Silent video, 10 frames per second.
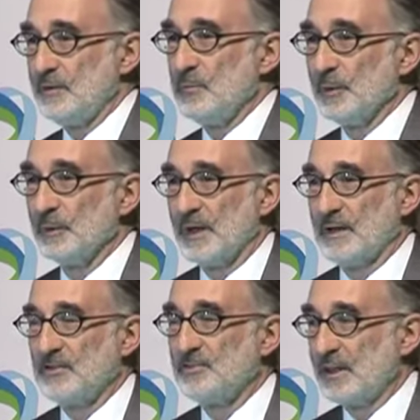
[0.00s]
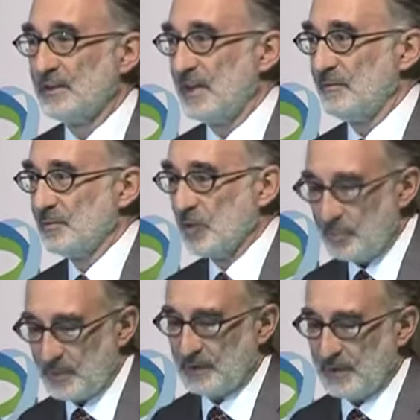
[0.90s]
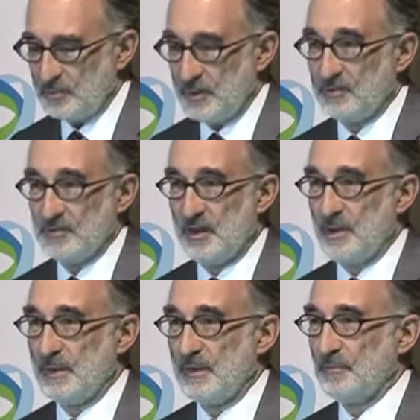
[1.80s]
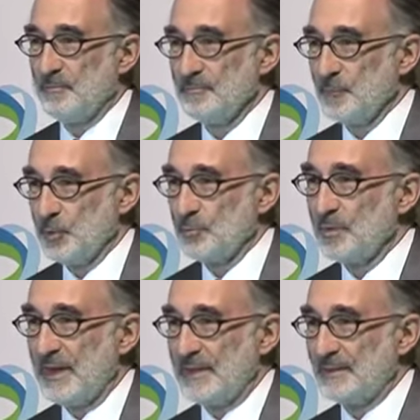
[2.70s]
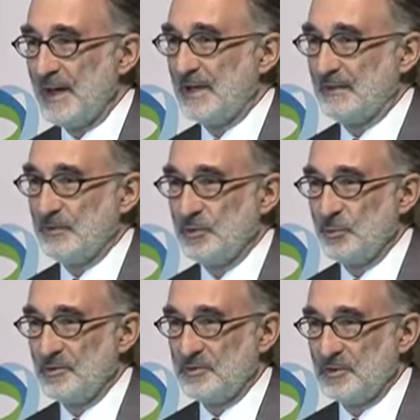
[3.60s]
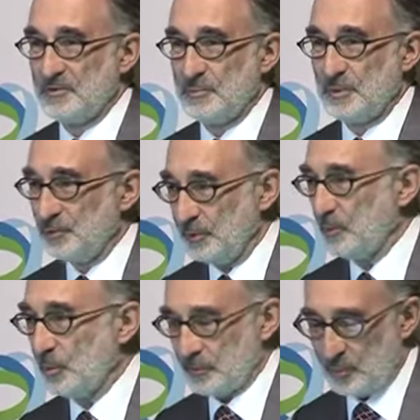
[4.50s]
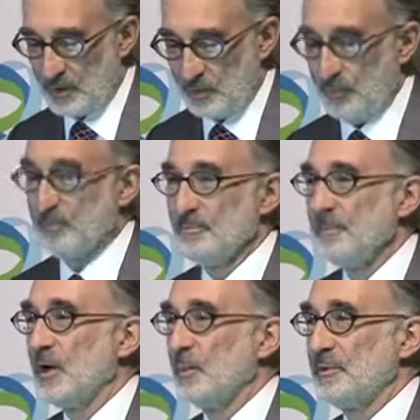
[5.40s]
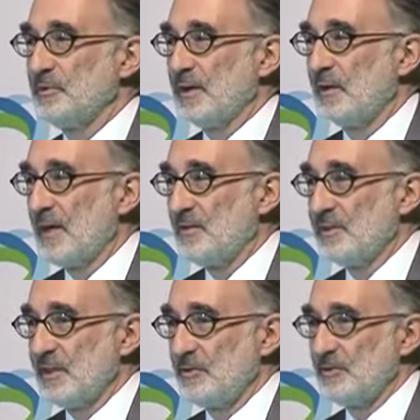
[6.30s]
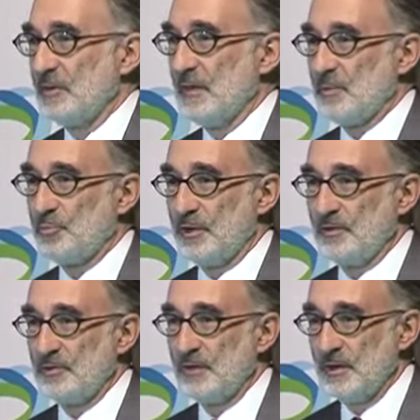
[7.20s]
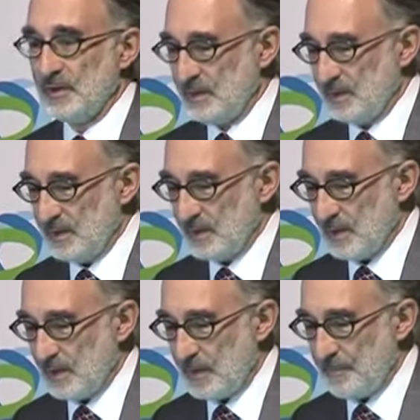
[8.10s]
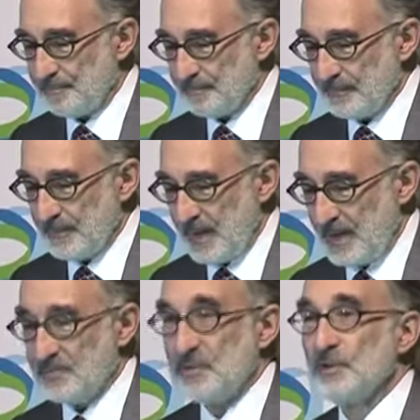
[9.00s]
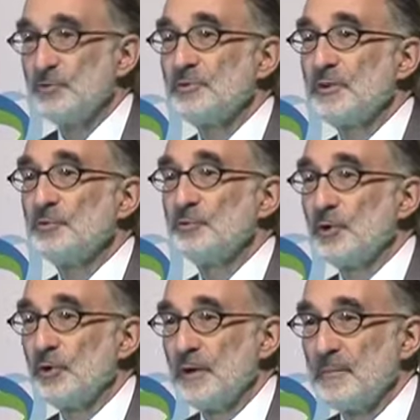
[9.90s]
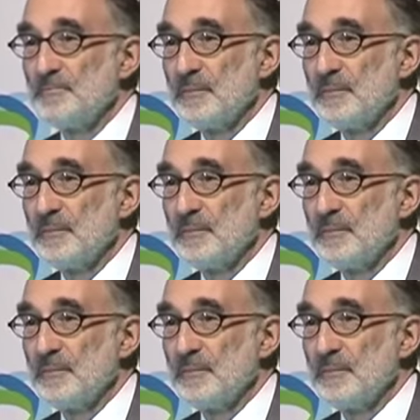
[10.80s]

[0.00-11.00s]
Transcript: in the building on the second day of its opening. Nice piece of timing. Couldn't plan that. Nice coincidence, but it really worked well. Helped us get a lot of attention, a lot of press. And as an interesting story,